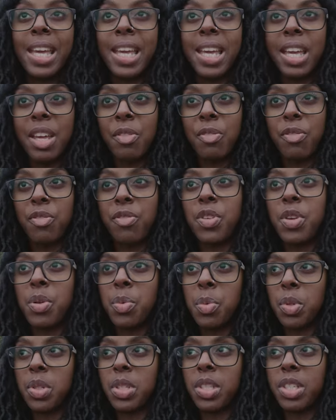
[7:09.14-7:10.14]
if you
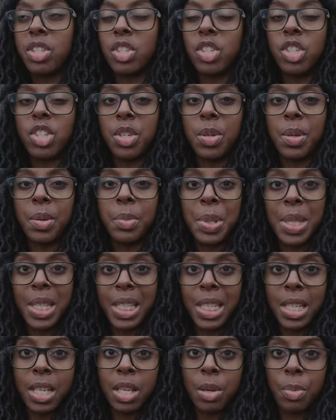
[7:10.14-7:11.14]
wanted to shoot with the
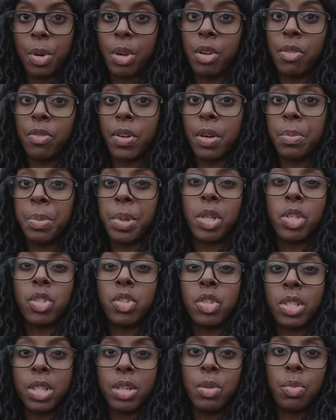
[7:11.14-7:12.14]
linear profile because
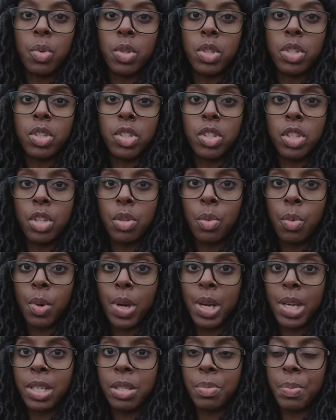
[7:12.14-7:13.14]
you didn't want to shoot
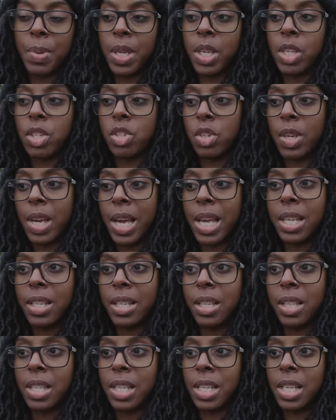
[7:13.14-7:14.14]
wide because you get
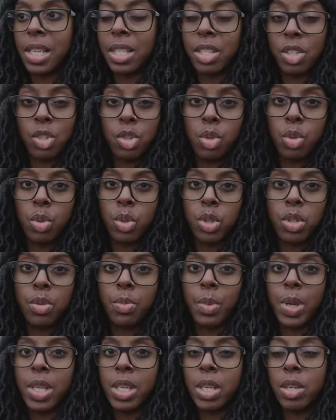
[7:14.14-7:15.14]
the distortion
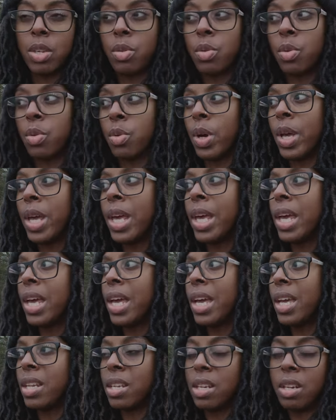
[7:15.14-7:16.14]
when you're
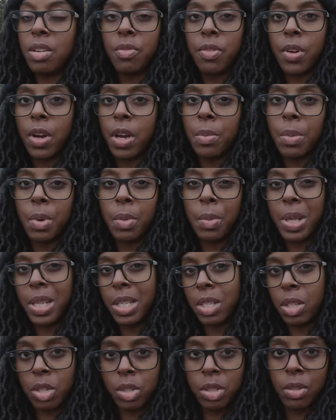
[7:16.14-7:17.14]
in an environment where
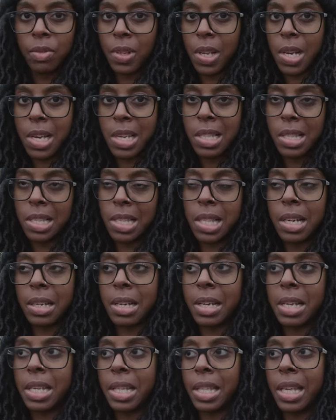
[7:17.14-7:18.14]
there's lots of lines and that
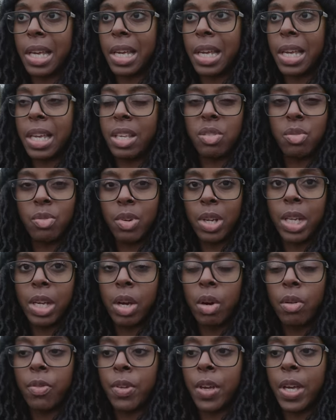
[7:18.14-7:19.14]
kind of thing, it's really
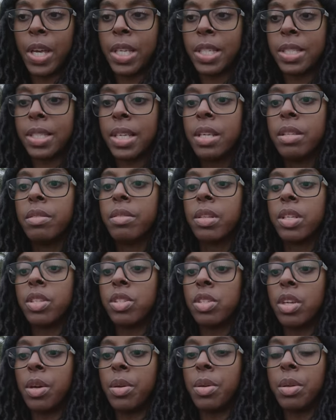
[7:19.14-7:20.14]
obvious.
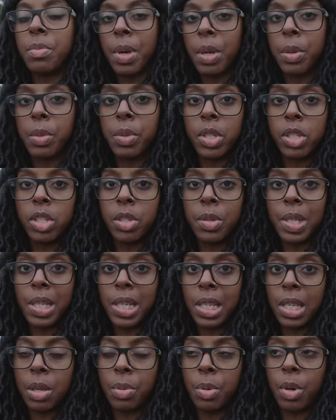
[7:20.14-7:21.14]
So you might want to shoot in
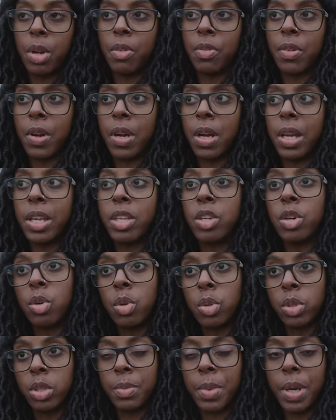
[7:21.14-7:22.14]
linear profile, and you
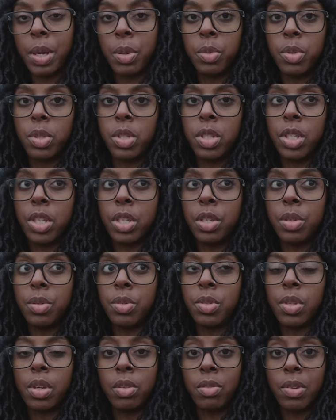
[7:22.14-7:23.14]
also might want to
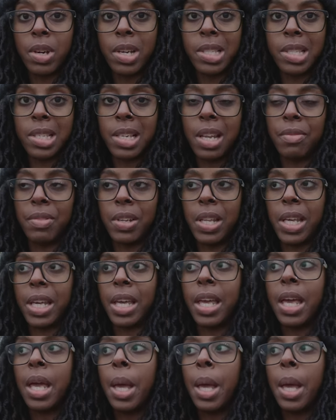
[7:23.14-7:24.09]
use horizon leveling.